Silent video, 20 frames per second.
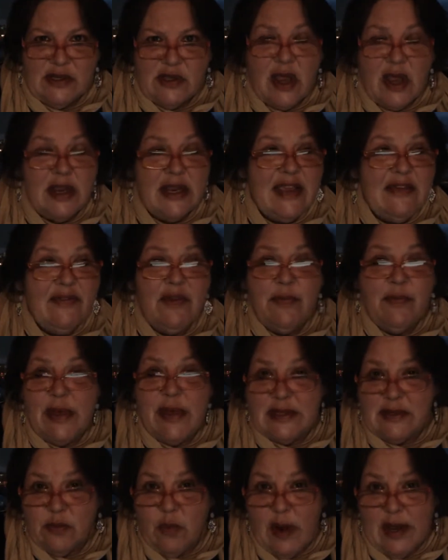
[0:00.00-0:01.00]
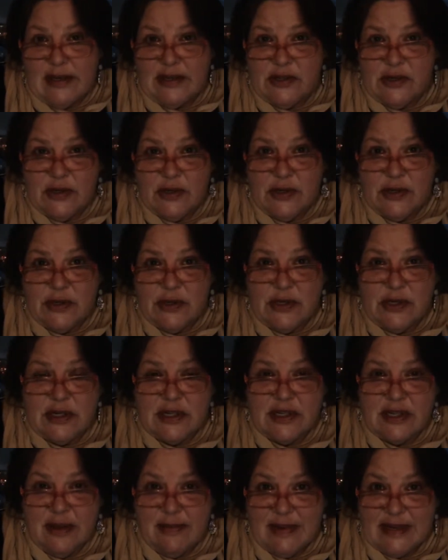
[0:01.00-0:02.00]
and even Best Western to
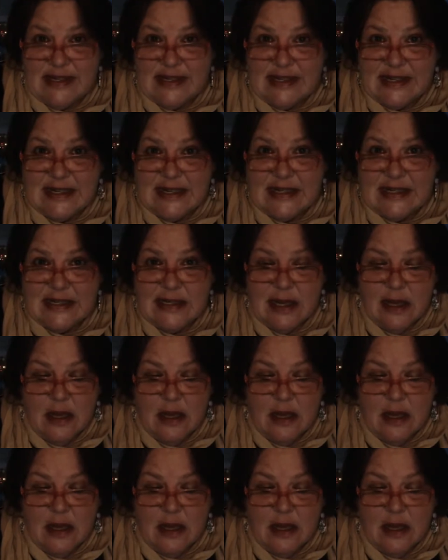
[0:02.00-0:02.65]
some extent.